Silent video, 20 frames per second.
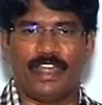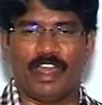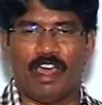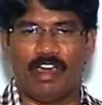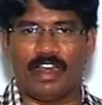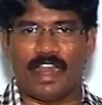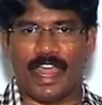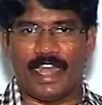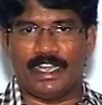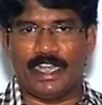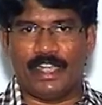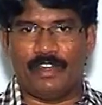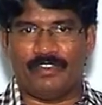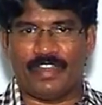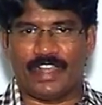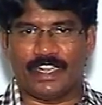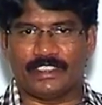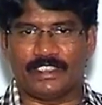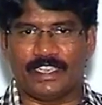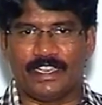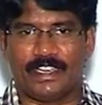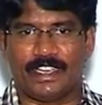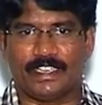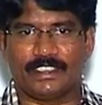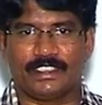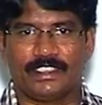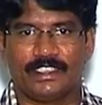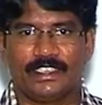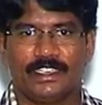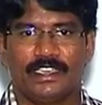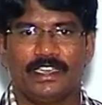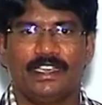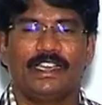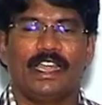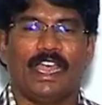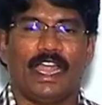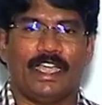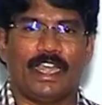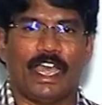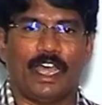phenol identification test
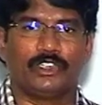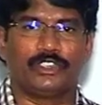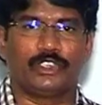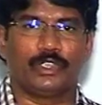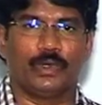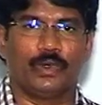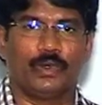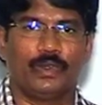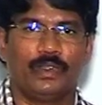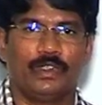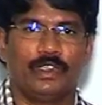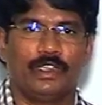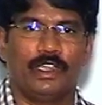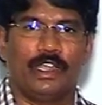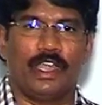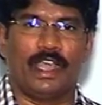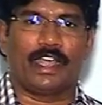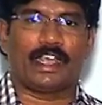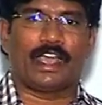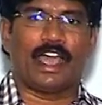and also